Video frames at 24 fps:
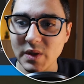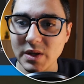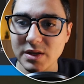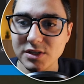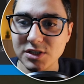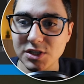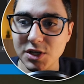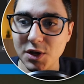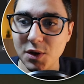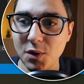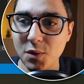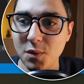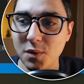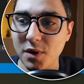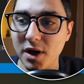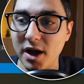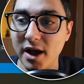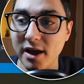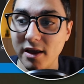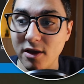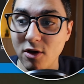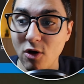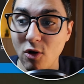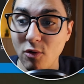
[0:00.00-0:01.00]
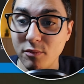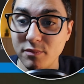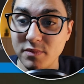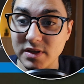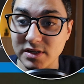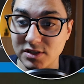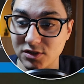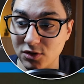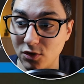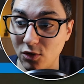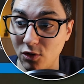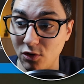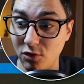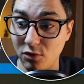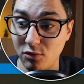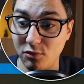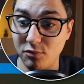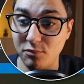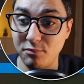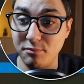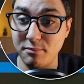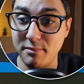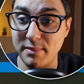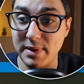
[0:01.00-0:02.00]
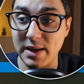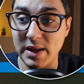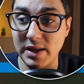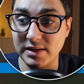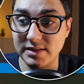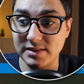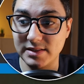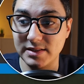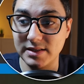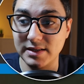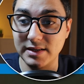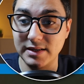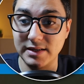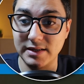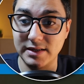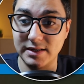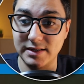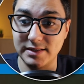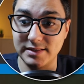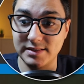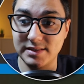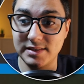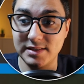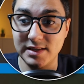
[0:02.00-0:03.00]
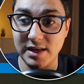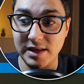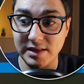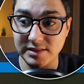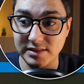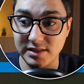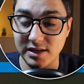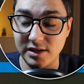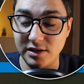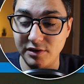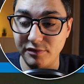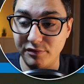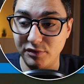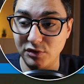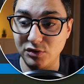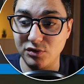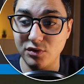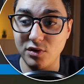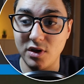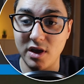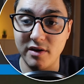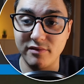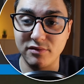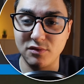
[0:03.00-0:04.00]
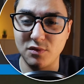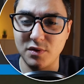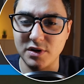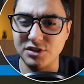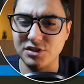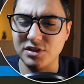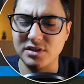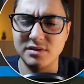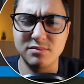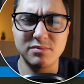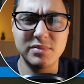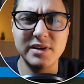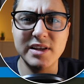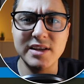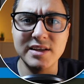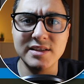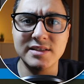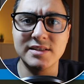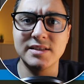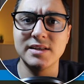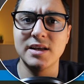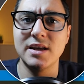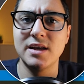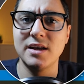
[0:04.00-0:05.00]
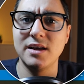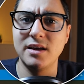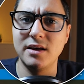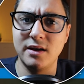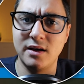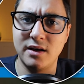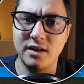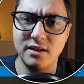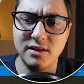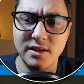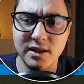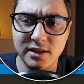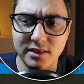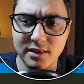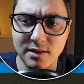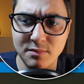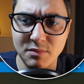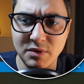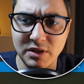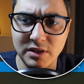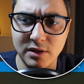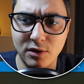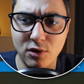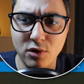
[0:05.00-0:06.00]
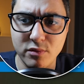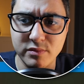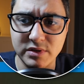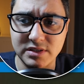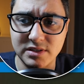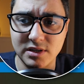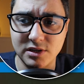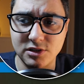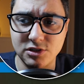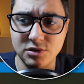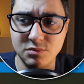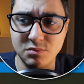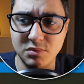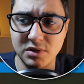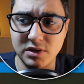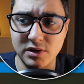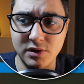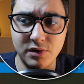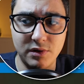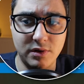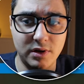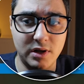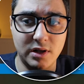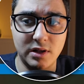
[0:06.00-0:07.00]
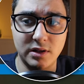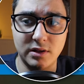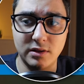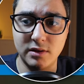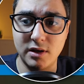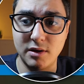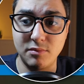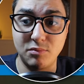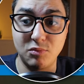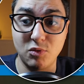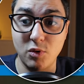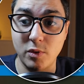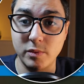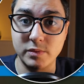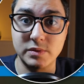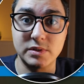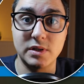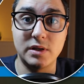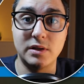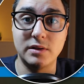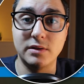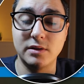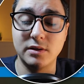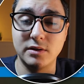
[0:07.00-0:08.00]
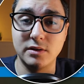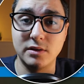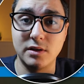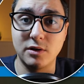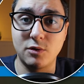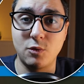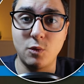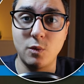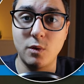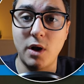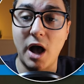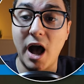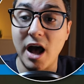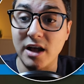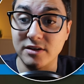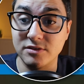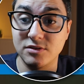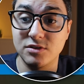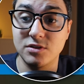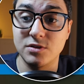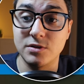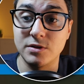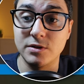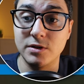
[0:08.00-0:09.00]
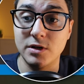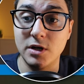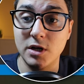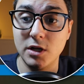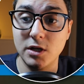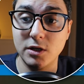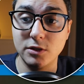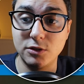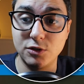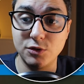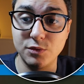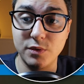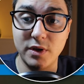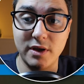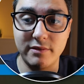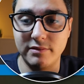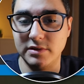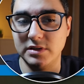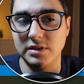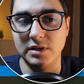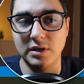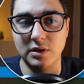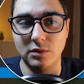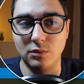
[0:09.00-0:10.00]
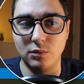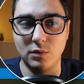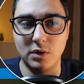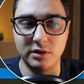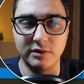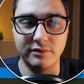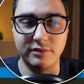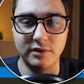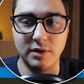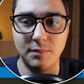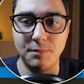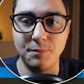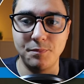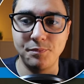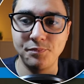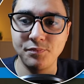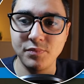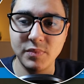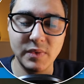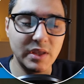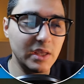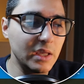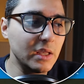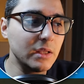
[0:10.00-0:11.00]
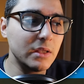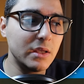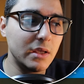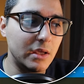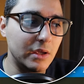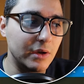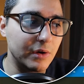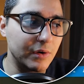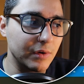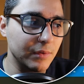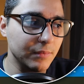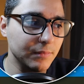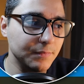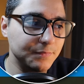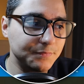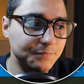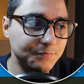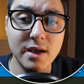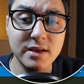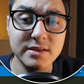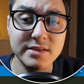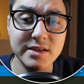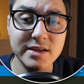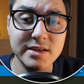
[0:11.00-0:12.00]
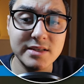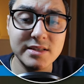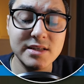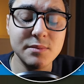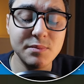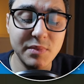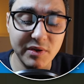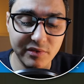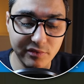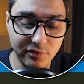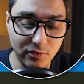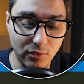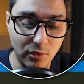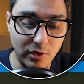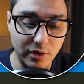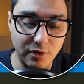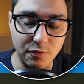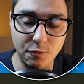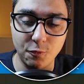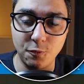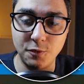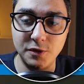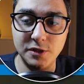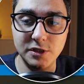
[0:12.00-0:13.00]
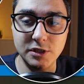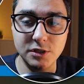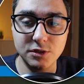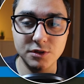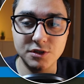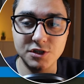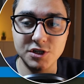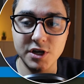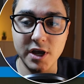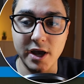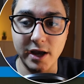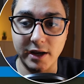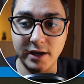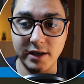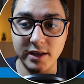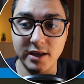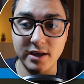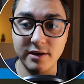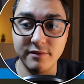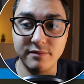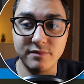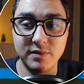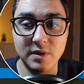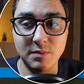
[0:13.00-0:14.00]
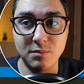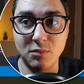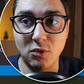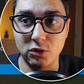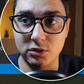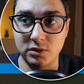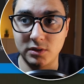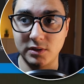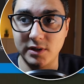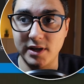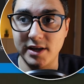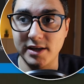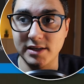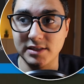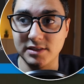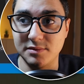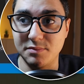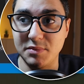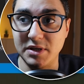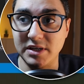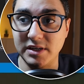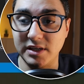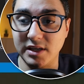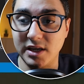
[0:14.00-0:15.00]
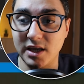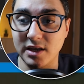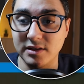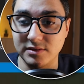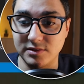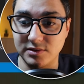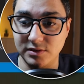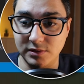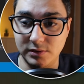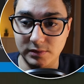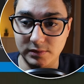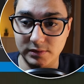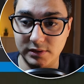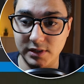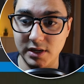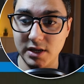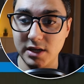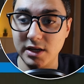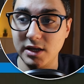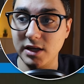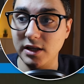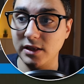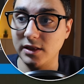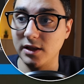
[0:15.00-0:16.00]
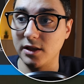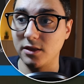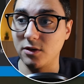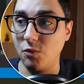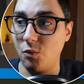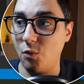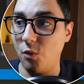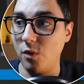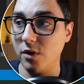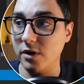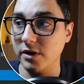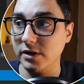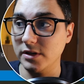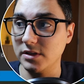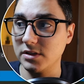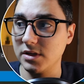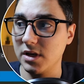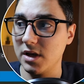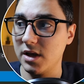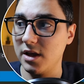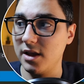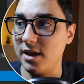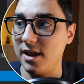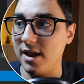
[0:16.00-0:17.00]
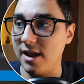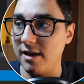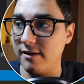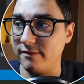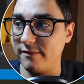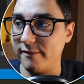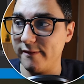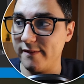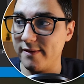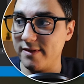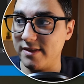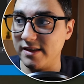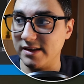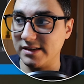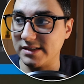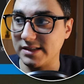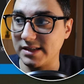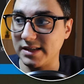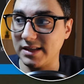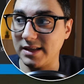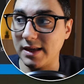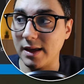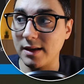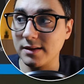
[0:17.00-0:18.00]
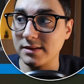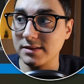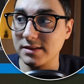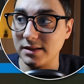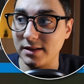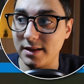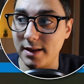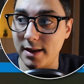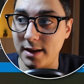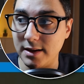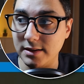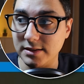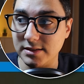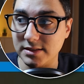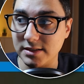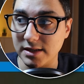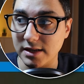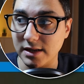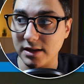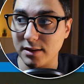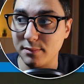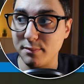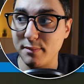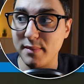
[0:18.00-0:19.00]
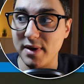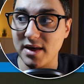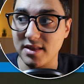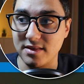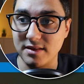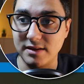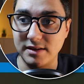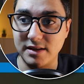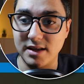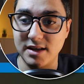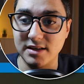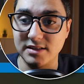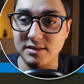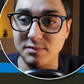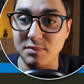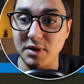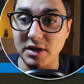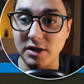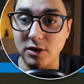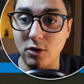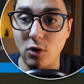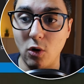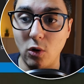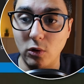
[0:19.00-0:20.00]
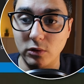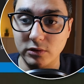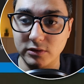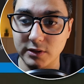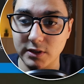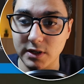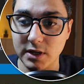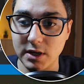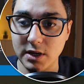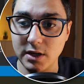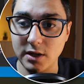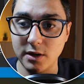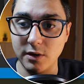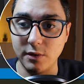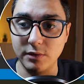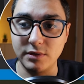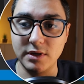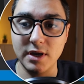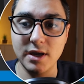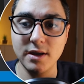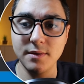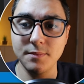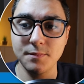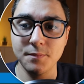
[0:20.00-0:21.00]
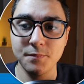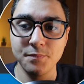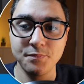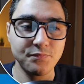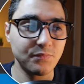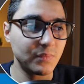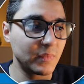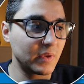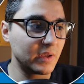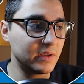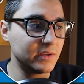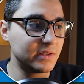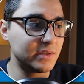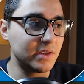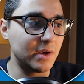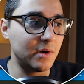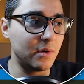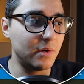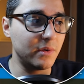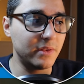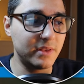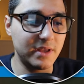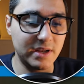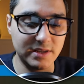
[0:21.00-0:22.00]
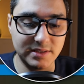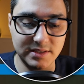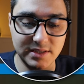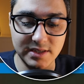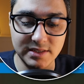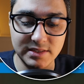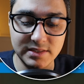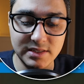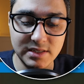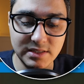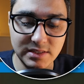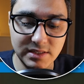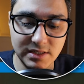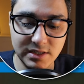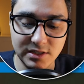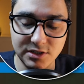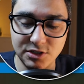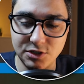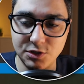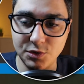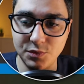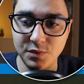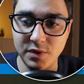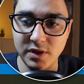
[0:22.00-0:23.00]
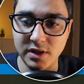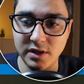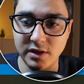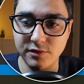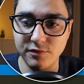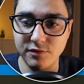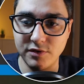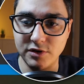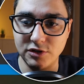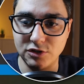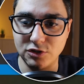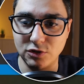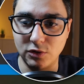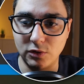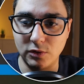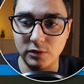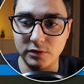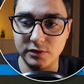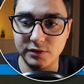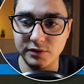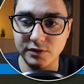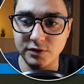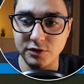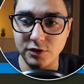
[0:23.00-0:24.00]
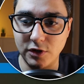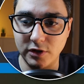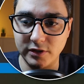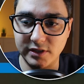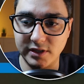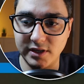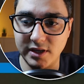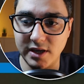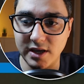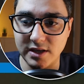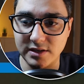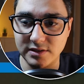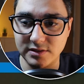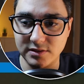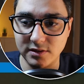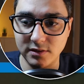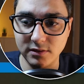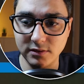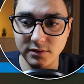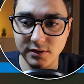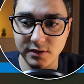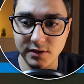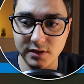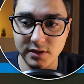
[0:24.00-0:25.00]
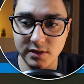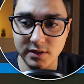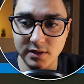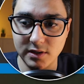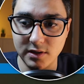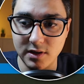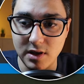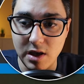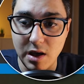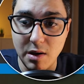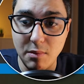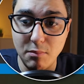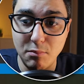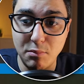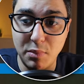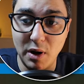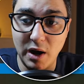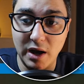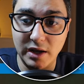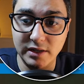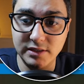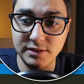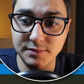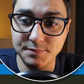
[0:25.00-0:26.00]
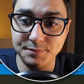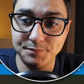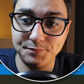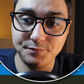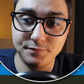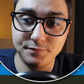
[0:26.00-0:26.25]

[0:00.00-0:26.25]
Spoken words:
So I hope this all makes sense, and if you do have questions, please let them in the comment section below. I promise I'll answer to every single one of them. In here, as I said before, we need to check if the model has been cancelled. In other words, if this cancel async method has been called. Okay, so that's as easy as doing result.cancelled, but